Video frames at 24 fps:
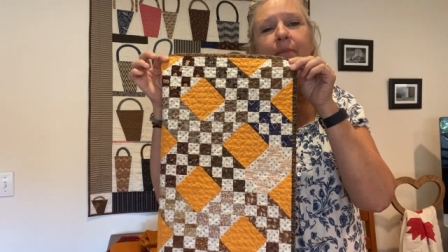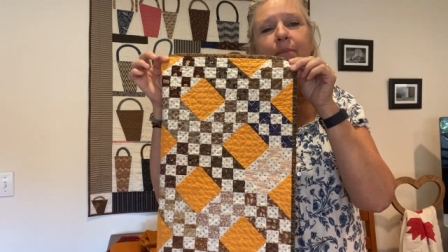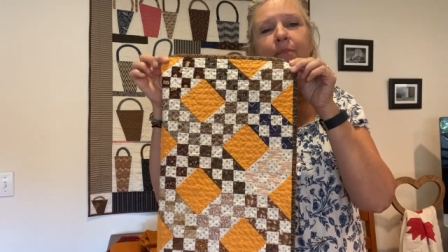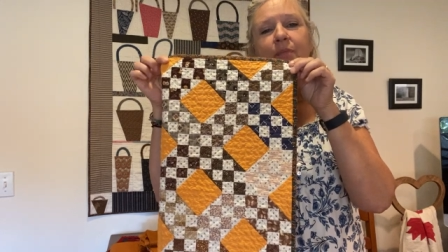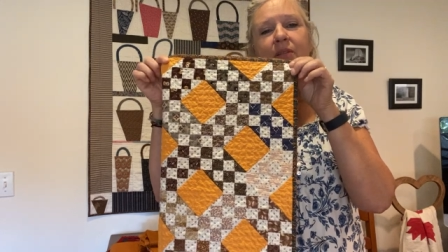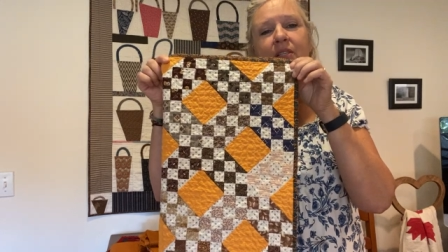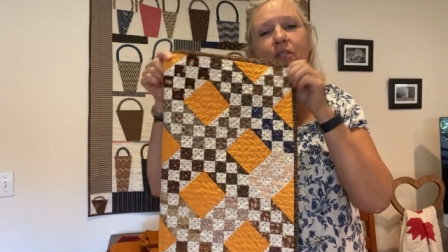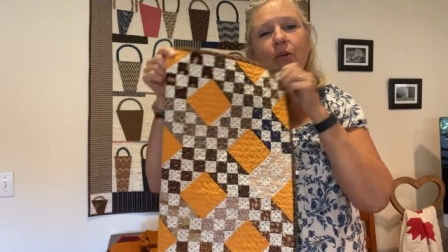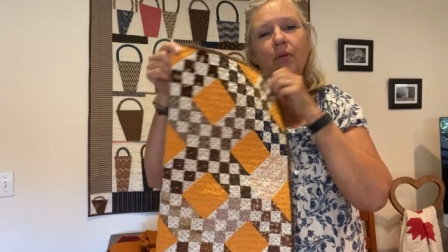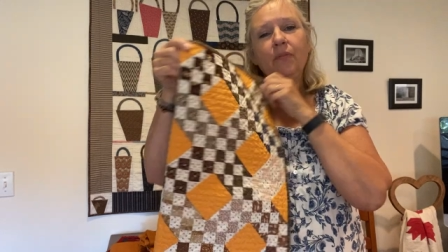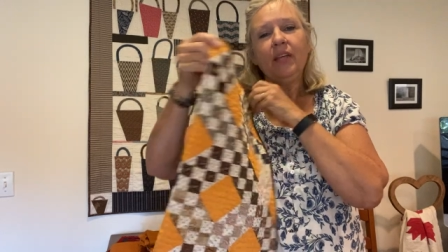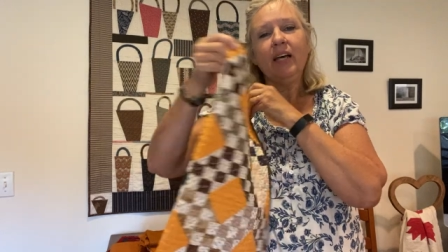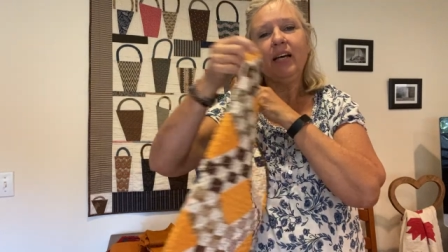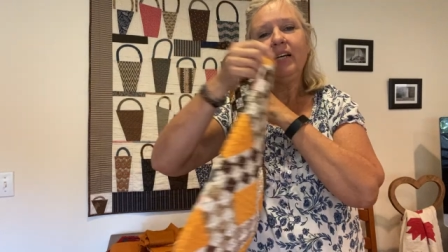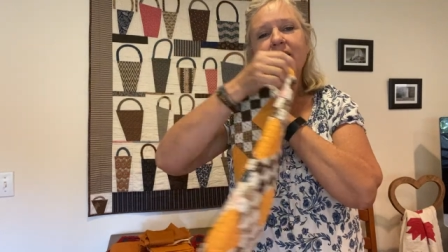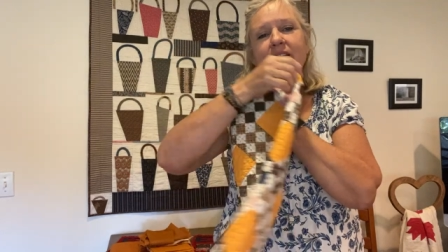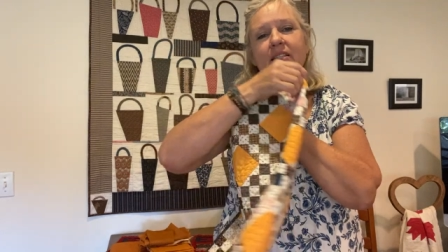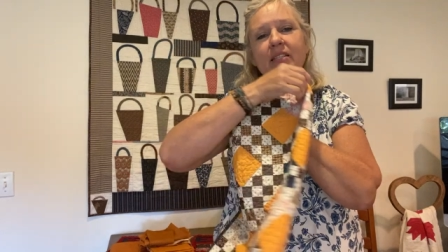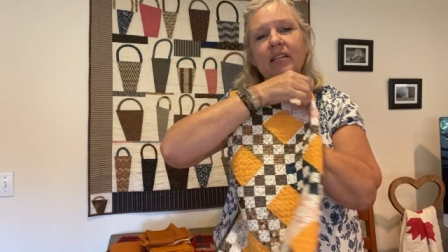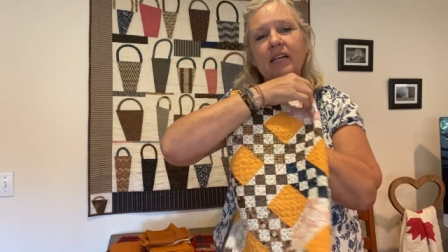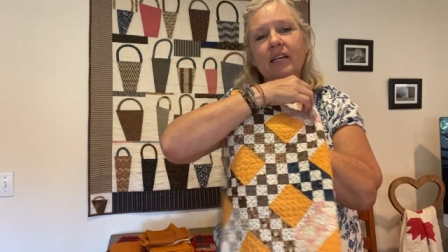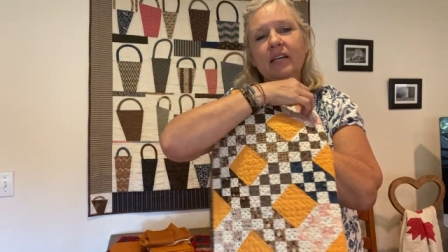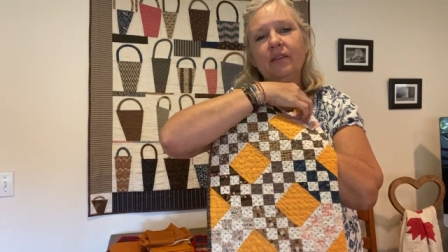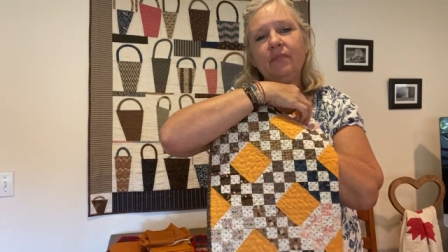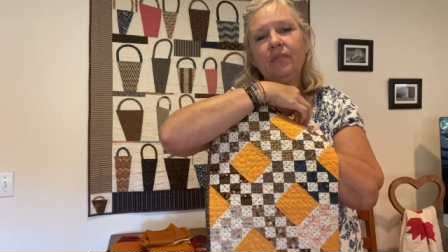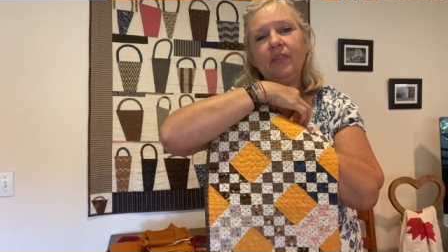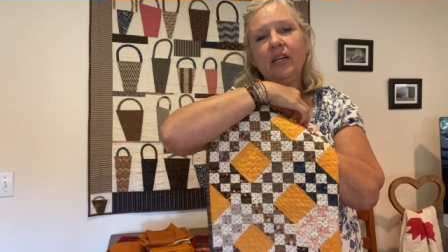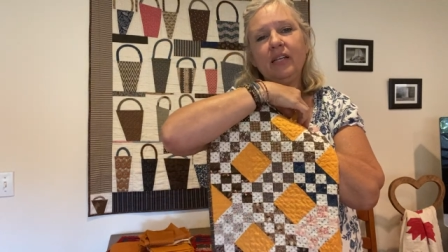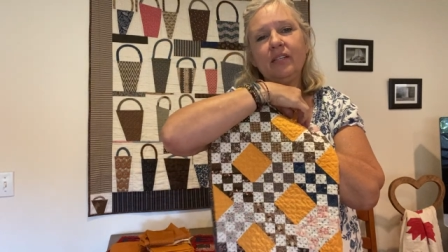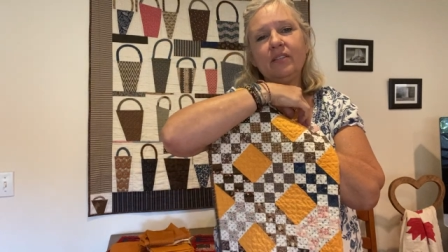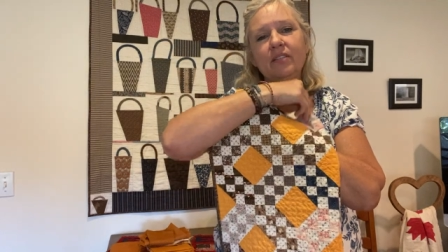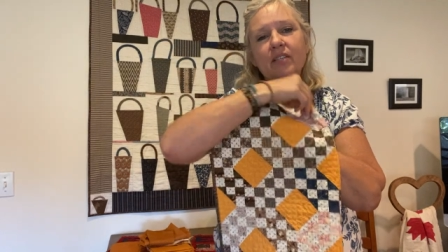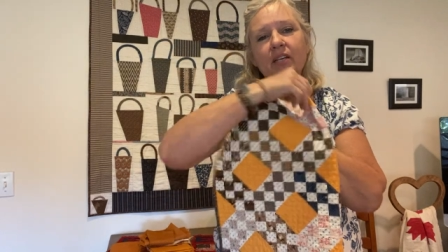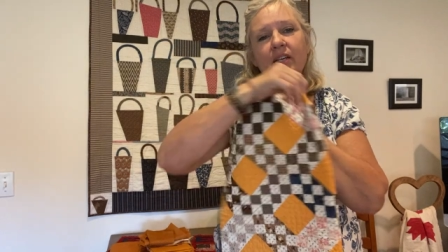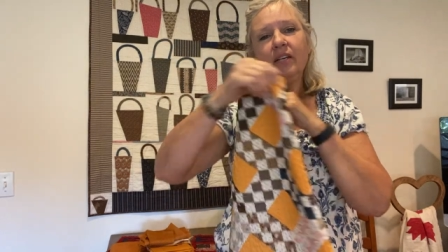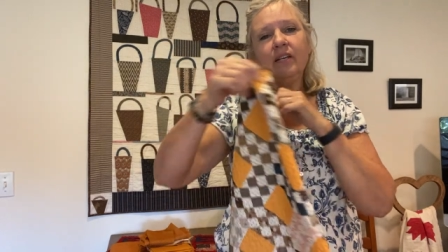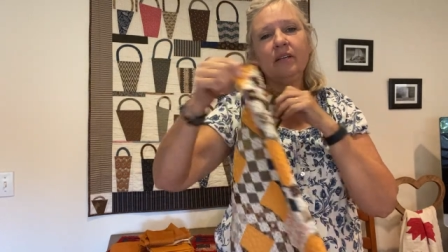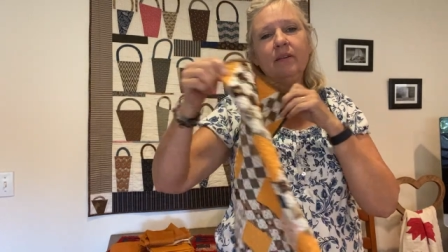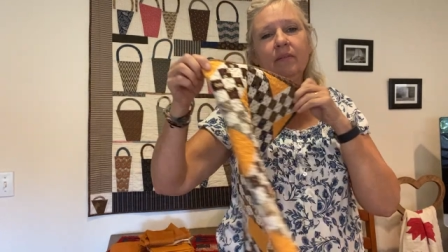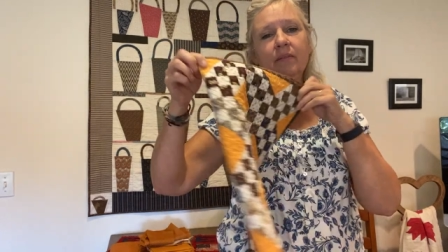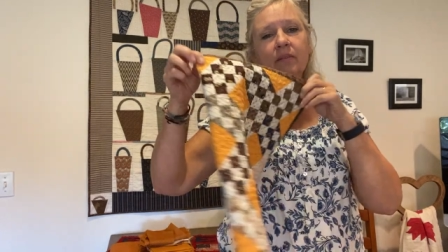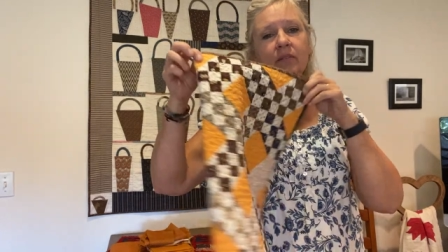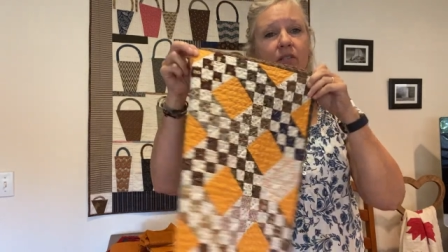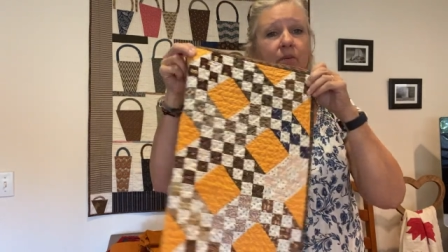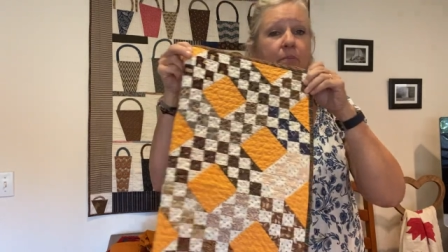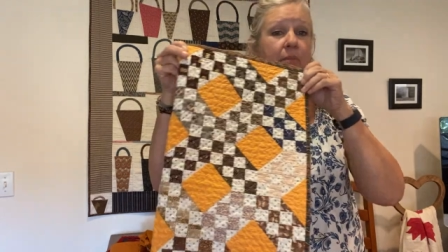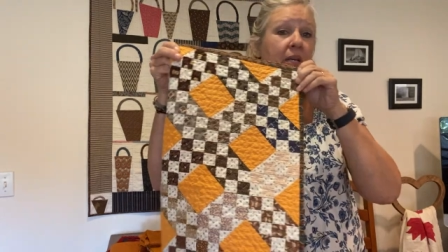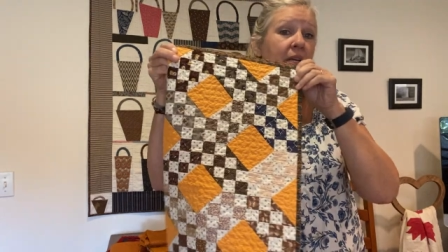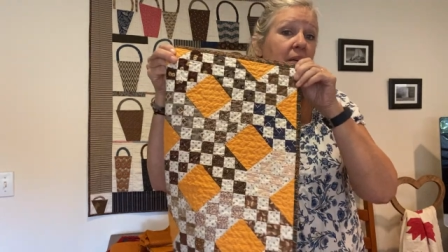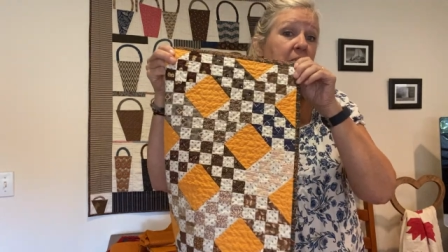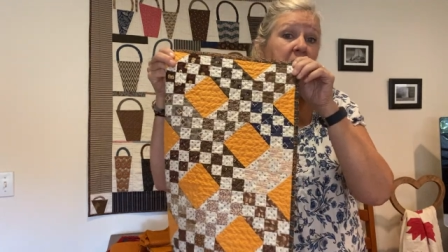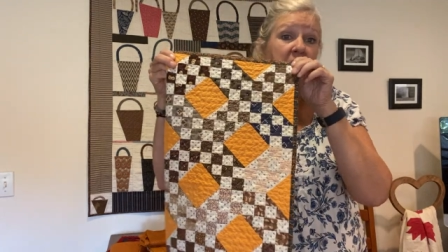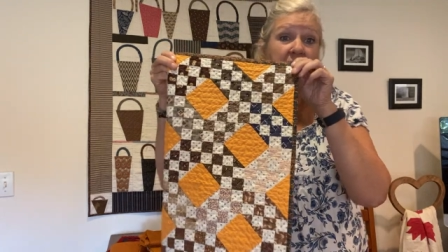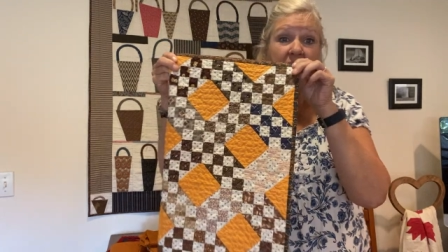so that's a, that's a, to me,